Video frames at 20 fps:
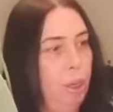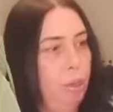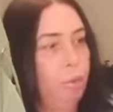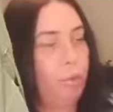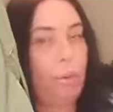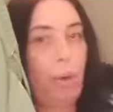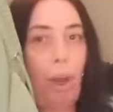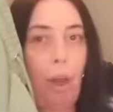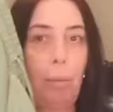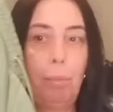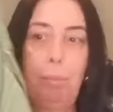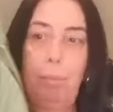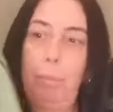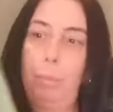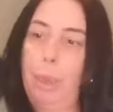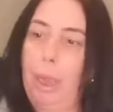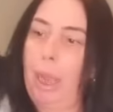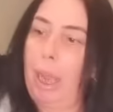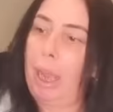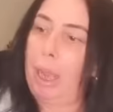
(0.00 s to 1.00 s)
from
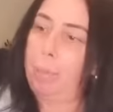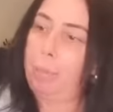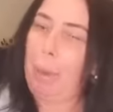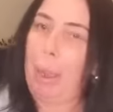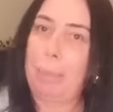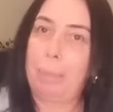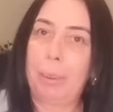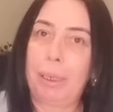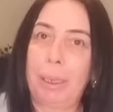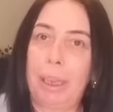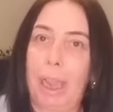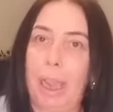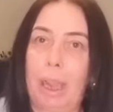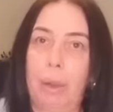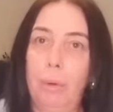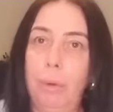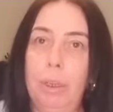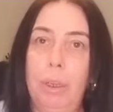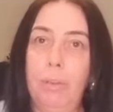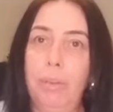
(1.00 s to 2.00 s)
Pep &
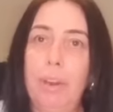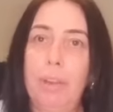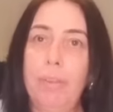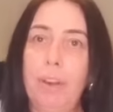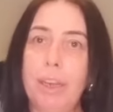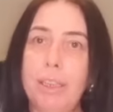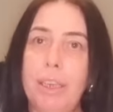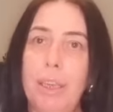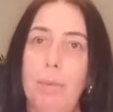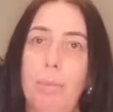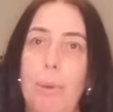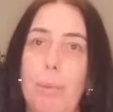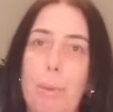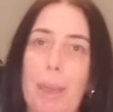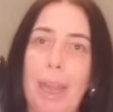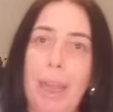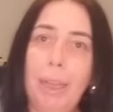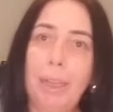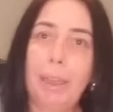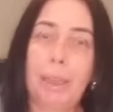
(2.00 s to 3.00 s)
Co. I've never had it on my
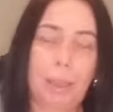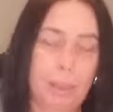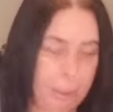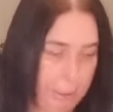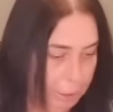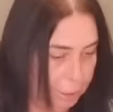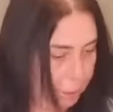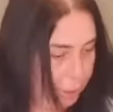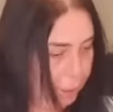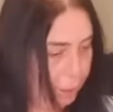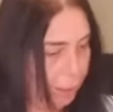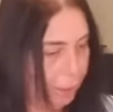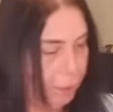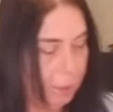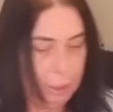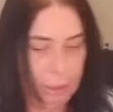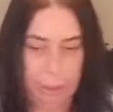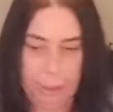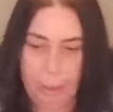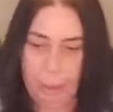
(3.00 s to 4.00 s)
back.
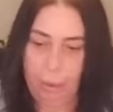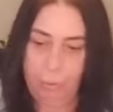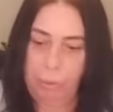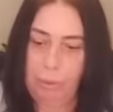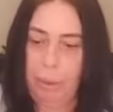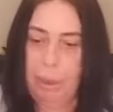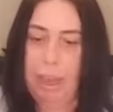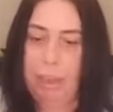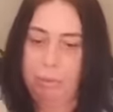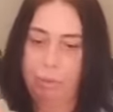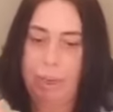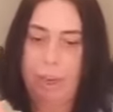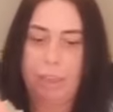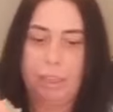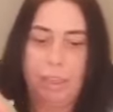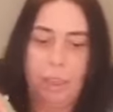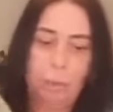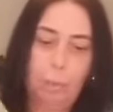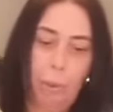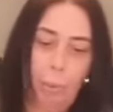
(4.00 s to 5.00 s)

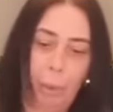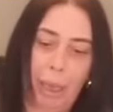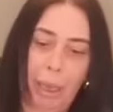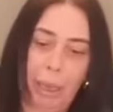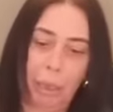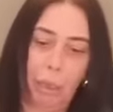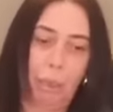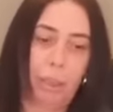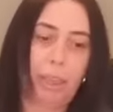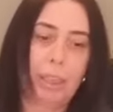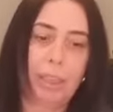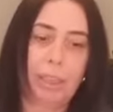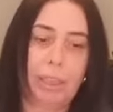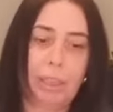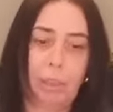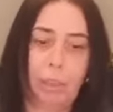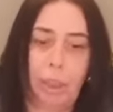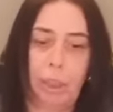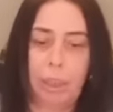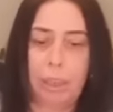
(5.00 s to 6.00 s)
Look, it's
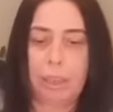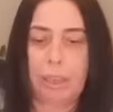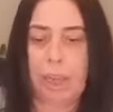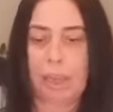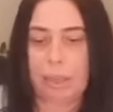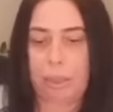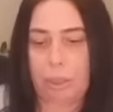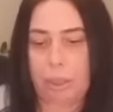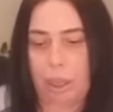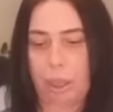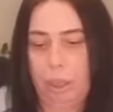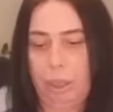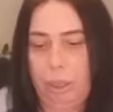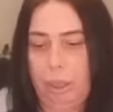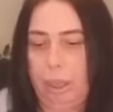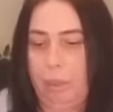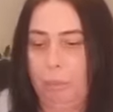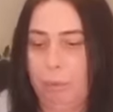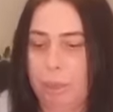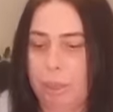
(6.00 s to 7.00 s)
still got the tags on.
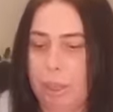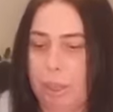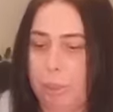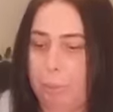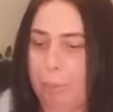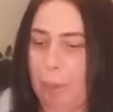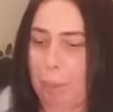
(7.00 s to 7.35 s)
It was a